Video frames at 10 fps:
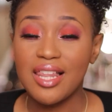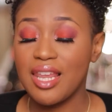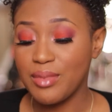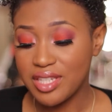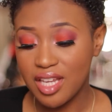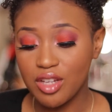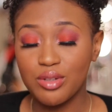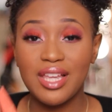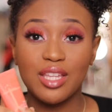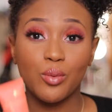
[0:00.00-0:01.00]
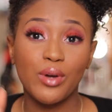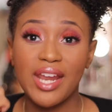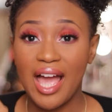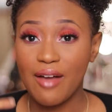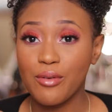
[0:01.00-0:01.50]
let me tell you that what I
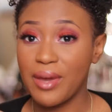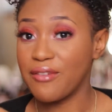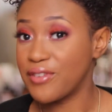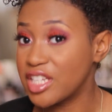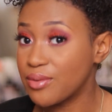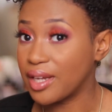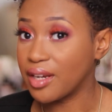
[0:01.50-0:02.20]
have on my face right